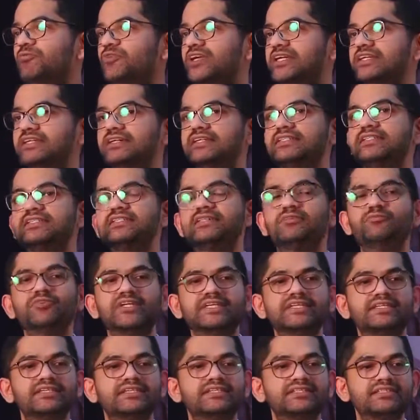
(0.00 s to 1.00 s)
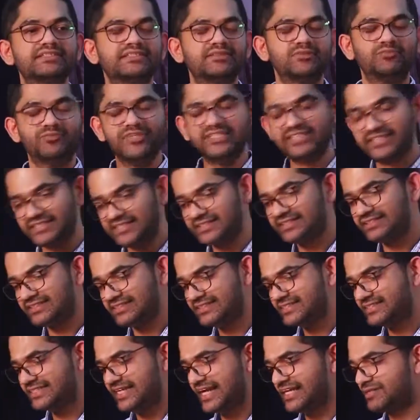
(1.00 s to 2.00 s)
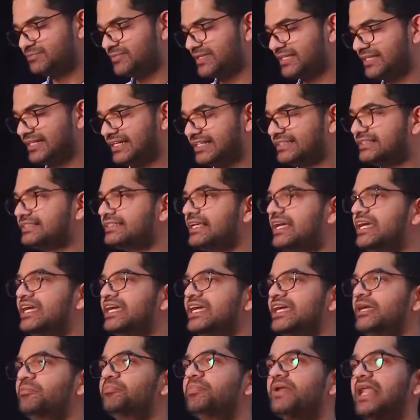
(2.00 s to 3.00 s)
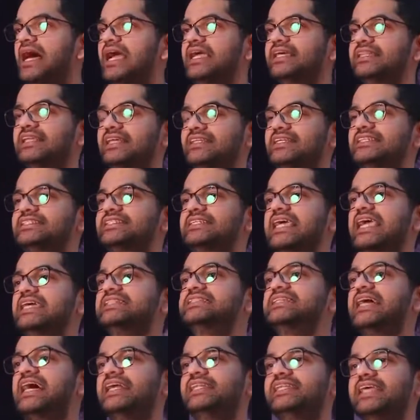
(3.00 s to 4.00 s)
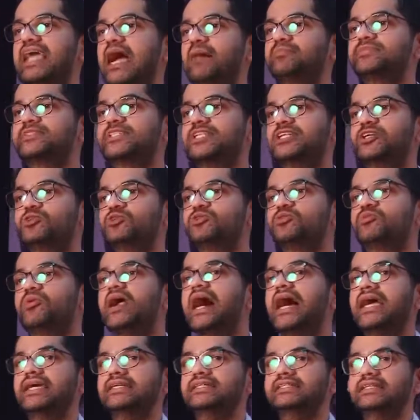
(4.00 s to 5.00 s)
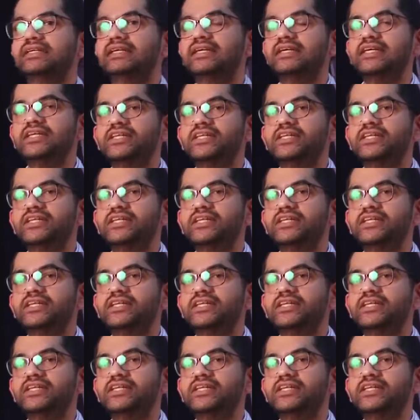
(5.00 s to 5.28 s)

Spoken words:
Winterton's statement as implying that the states had the absolute right